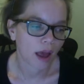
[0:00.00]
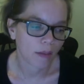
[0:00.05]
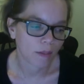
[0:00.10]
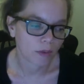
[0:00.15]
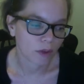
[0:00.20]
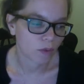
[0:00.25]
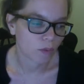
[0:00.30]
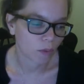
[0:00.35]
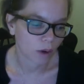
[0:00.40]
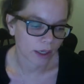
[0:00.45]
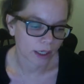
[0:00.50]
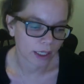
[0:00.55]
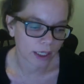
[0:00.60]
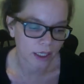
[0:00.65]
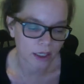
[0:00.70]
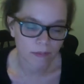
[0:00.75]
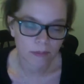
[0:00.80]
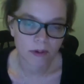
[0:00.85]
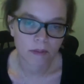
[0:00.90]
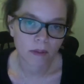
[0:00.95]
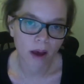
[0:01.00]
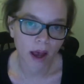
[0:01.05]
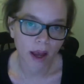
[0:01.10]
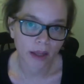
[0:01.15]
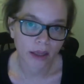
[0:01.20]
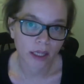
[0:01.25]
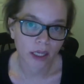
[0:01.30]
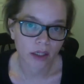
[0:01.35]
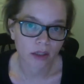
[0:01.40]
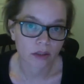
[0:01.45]
You want to keep in
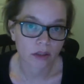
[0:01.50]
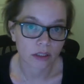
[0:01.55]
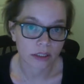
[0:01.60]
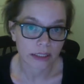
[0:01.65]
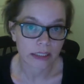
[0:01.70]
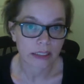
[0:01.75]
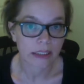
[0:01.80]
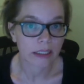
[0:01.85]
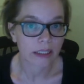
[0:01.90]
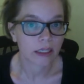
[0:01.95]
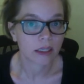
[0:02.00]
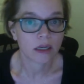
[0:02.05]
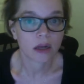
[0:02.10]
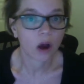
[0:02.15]
mind that your lead-in